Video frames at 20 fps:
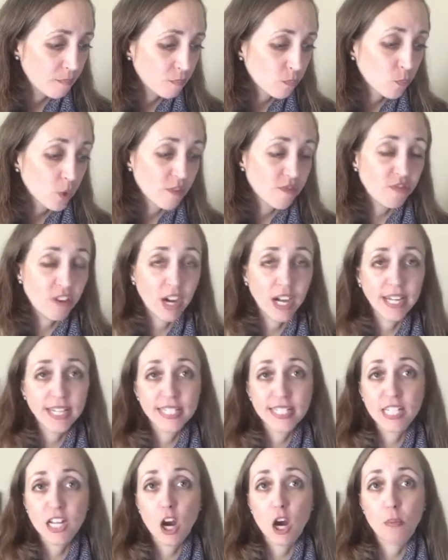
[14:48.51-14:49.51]

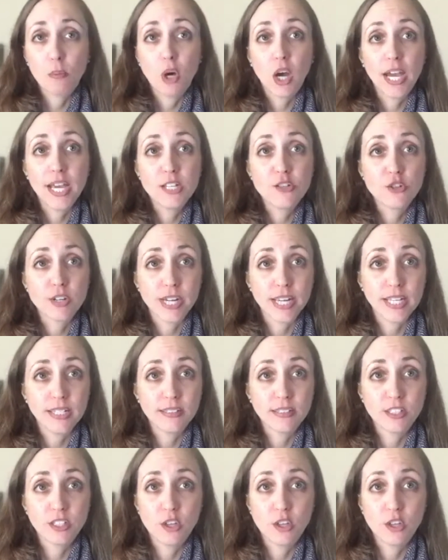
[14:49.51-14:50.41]
refined carbohydrates.